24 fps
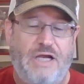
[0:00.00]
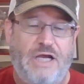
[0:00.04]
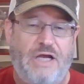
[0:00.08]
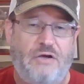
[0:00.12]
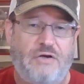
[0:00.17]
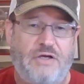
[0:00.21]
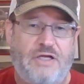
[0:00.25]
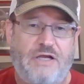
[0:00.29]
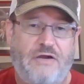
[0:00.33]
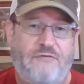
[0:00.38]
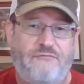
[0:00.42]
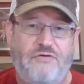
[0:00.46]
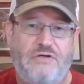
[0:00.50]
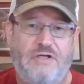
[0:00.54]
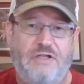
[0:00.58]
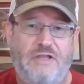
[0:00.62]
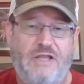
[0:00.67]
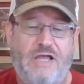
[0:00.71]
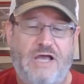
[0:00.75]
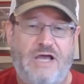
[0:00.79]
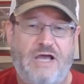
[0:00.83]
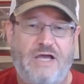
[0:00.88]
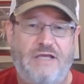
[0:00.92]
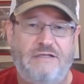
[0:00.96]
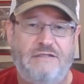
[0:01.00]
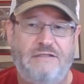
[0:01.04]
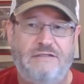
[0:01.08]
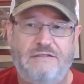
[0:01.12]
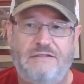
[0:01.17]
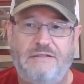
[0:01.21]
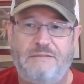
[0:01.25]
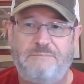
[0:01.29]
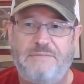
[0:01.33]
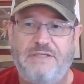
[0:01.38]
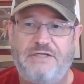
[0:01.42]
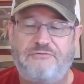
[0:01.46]
I covered a lot,
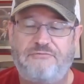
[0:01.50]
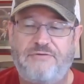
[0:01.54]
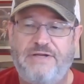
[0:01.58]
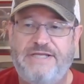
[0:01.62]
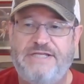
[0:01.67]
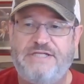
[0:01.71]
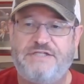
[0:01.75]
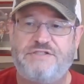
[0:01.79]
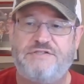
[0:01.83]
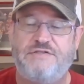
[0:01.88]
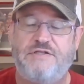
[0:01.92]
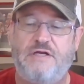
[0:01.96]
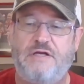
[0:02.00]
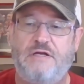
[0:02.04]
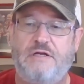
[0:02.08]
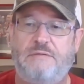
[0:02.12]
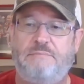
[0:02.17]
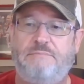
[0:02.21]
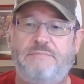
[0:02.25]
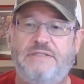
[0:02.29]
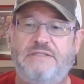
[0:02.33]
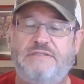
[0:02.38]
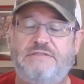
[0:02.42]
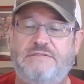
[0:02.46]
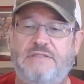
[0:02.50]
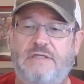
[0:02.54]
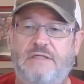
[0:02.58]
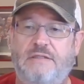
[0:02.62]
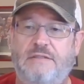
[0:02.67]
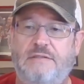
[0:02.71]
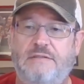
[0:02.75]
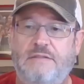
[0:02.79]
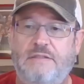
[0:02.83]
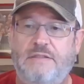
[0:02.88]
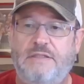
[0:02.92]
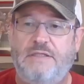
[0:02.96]
a big range there, but
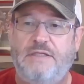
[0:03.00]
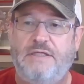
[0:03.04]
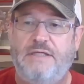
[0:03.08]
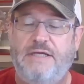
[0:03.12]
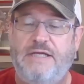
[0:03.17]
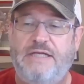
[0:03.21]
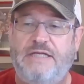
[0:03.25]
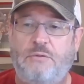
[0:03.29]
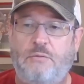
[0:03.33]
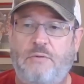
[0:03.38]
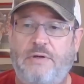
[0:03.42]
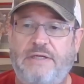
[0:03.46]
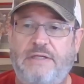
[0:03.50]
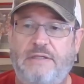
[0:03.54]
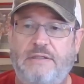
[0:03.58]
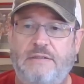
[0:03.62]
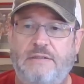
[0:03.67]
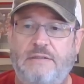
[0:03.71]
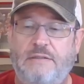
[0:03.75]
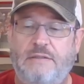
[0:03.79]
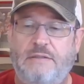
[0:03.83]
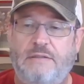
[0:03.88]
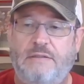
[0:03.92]
uh, anyway,